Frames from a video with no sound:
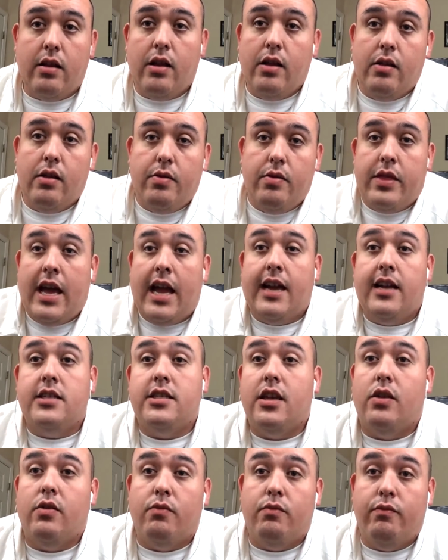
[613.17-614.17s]
that is
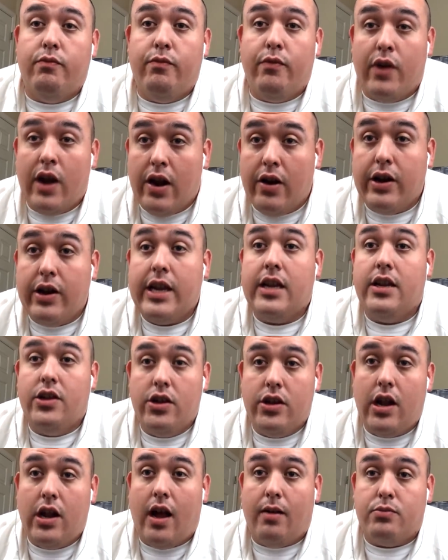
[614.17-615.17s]
a very good
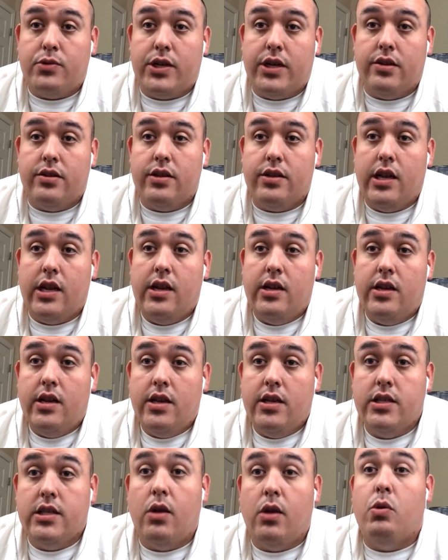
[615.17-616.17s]
option.
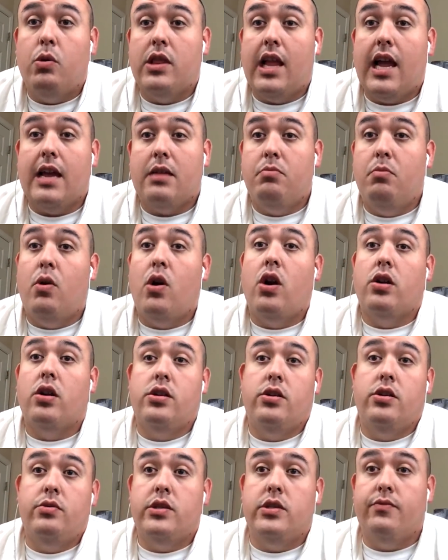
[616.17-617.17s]
Someone like Mark, who
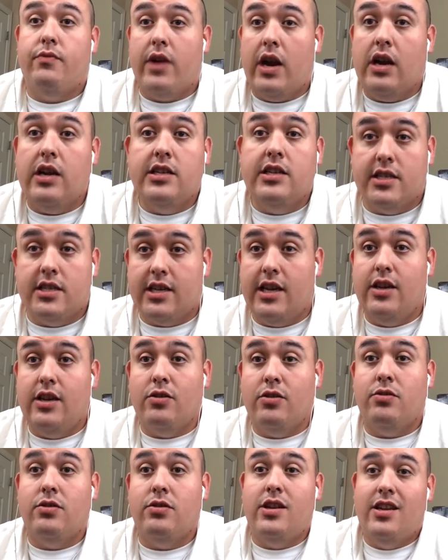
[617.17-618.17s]
is very
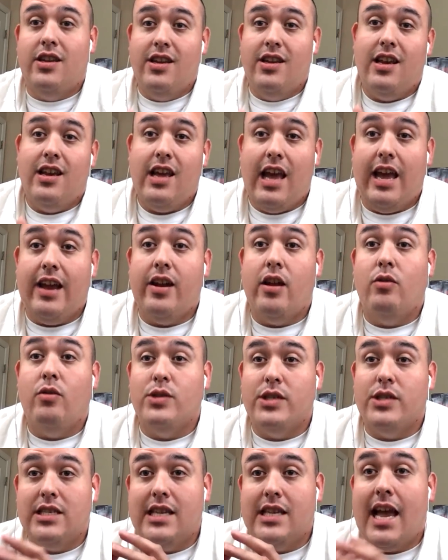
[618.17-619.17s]
skilled and knows
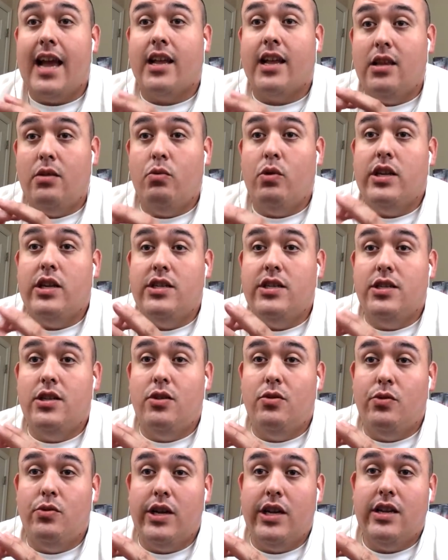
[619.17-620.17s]
exactly what he's
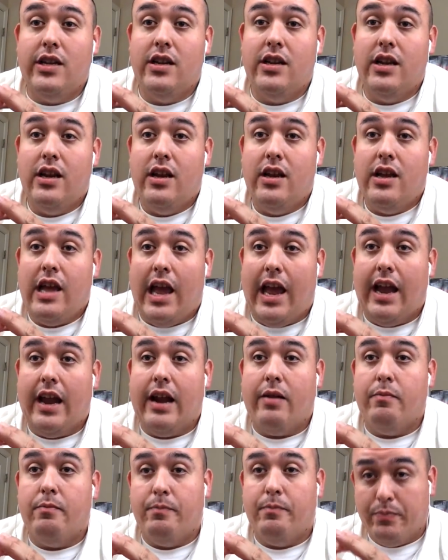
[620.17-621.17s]
doing.
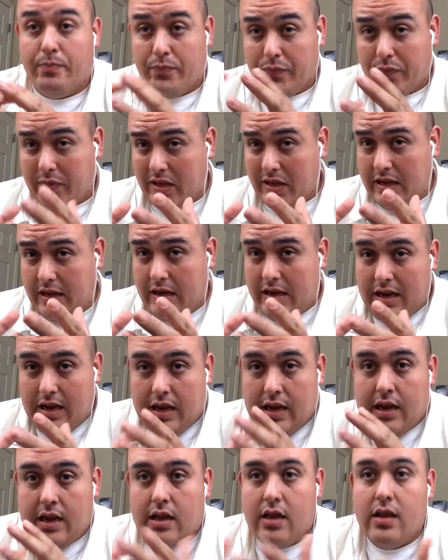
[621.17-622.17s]
And
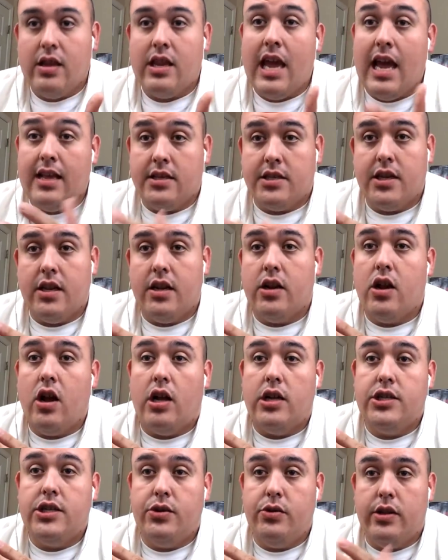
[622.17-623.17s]
yeah, it's going to
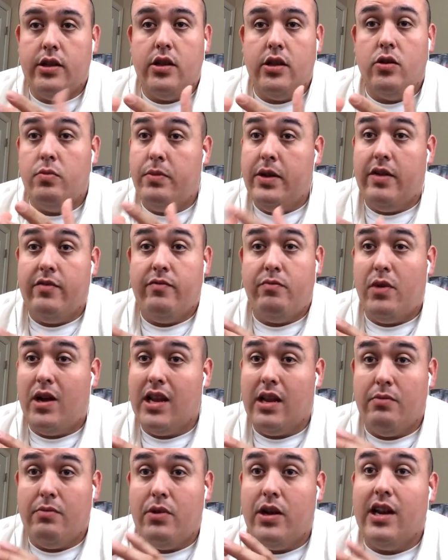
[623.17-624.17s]
cost you a little bit of money,
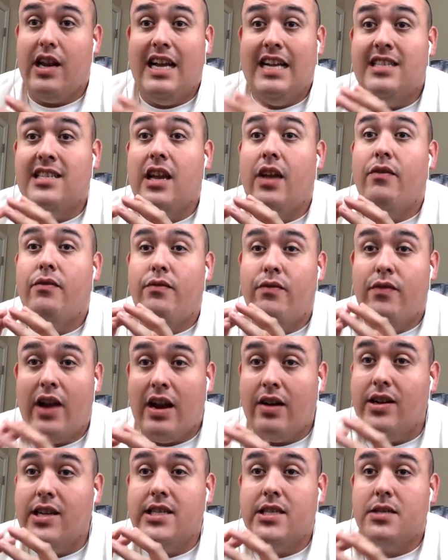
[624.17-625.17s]
but it's a
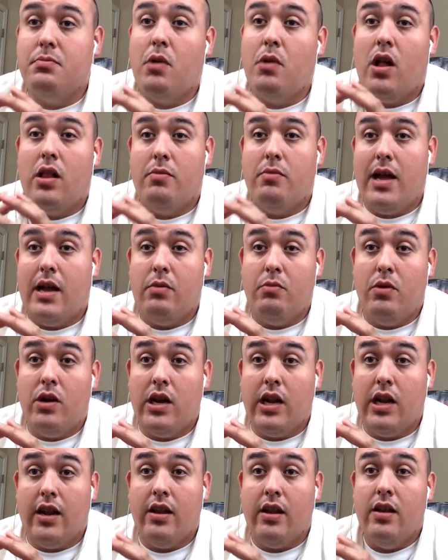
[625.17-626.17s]
very small amount of
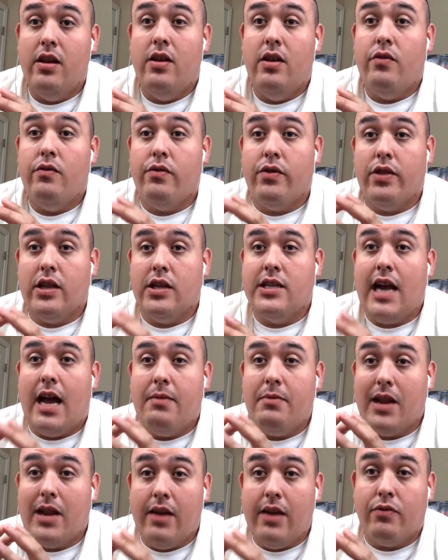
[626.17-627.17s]
money for the time and
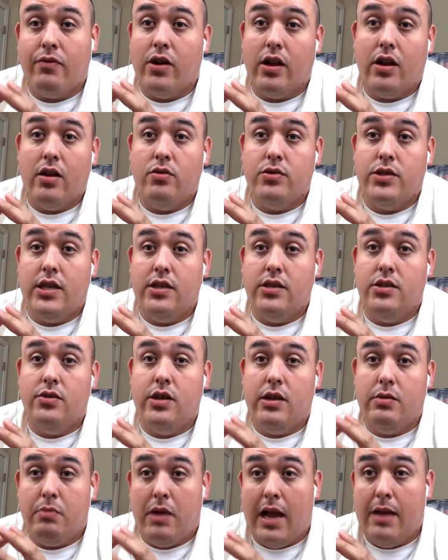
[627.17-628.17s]
effort that goes into it, in
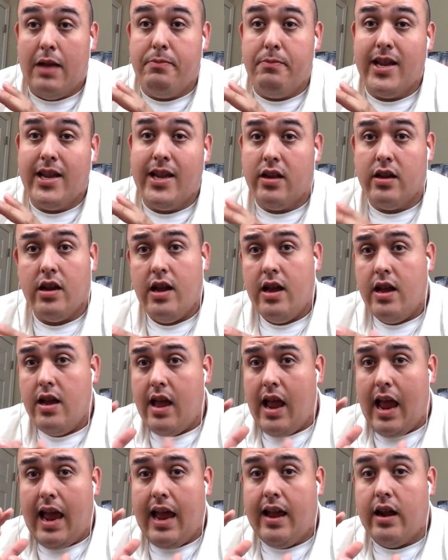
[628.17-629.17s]
my opinion.
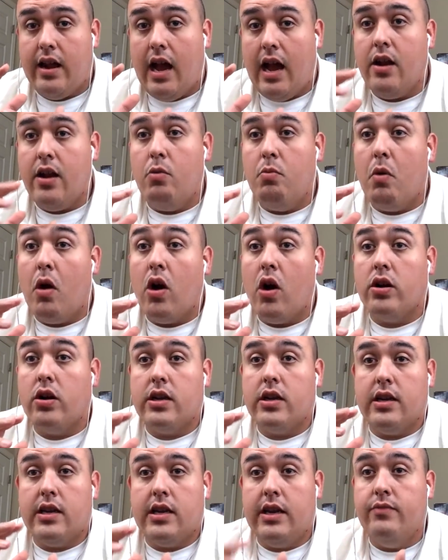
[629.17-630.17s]
And I know Mark
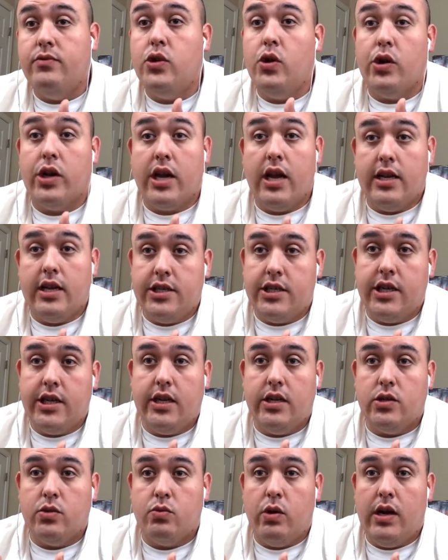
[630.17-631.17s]
gives you a cut sheet
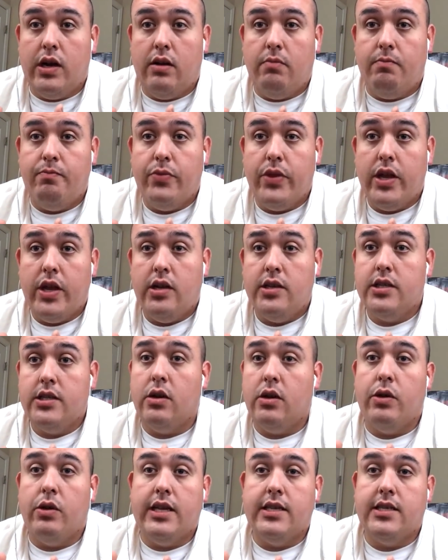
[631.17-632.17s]
as well. So
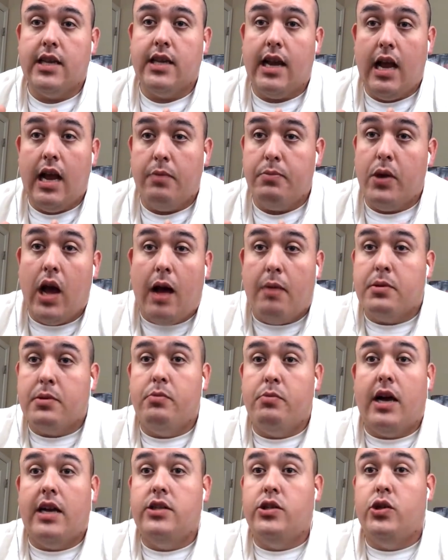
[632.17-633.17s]
he's going to help you
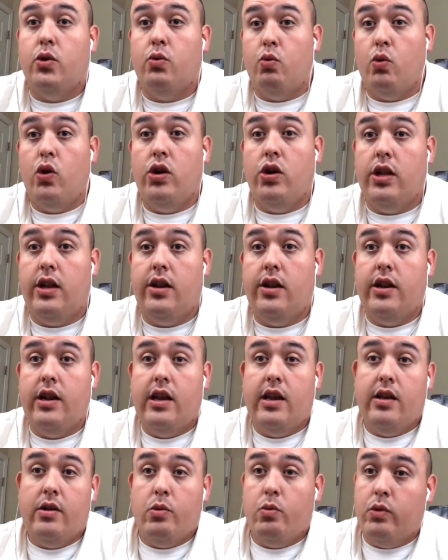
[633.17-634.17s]
optimize your wood,
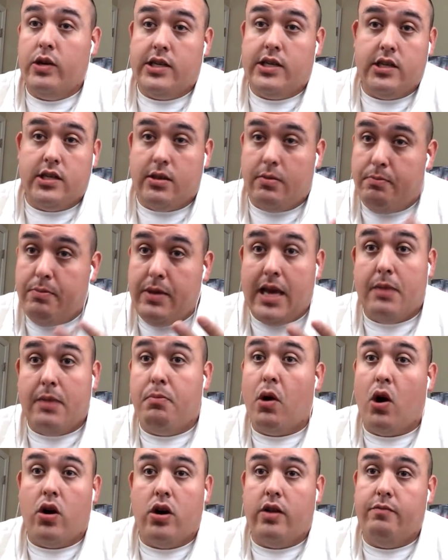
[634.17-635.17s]
which is a big
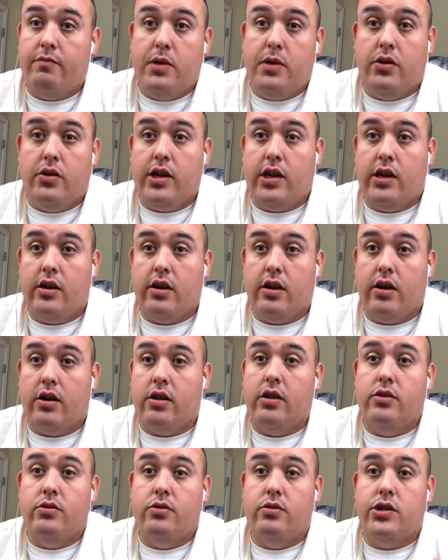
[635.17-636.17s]
part of building an
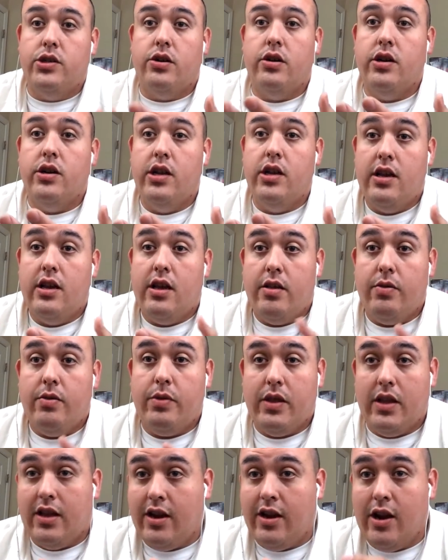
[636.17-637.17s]
enclosure.
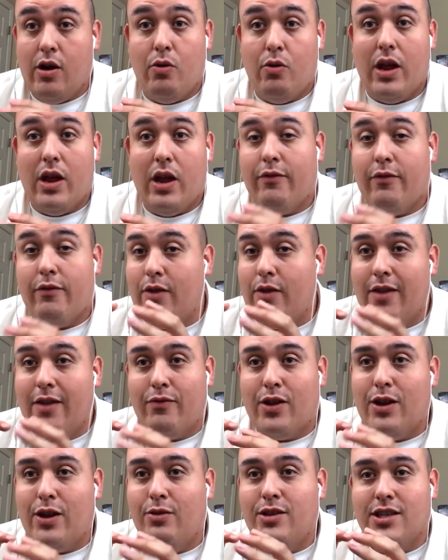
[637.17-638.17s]
If
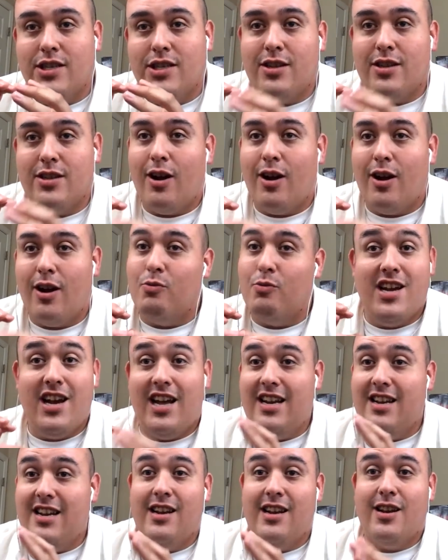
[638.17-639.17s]
you just start
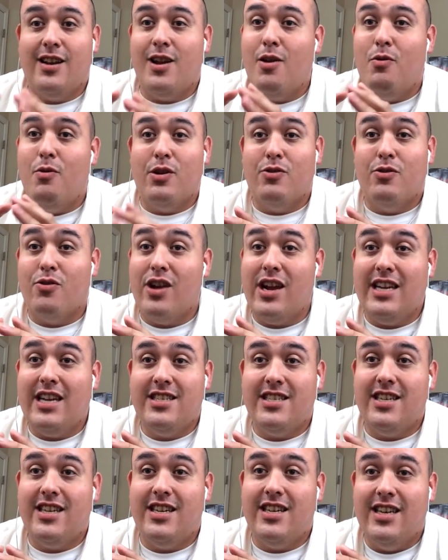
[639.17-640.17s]
cutting and going
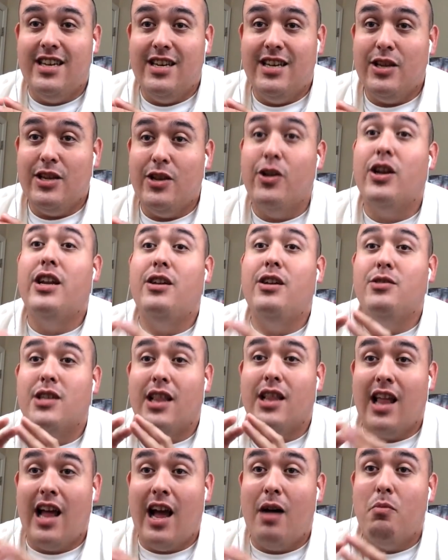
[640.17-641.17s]
crazy, you're going to use a
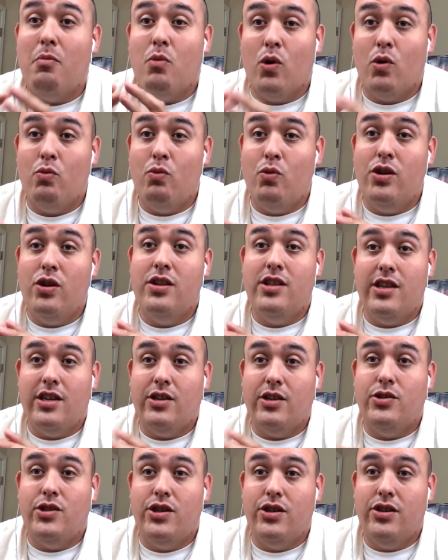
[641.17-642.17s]
lot more wood than you
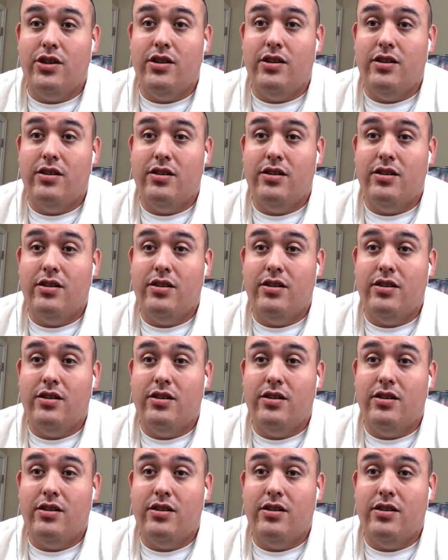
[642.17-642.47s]
should.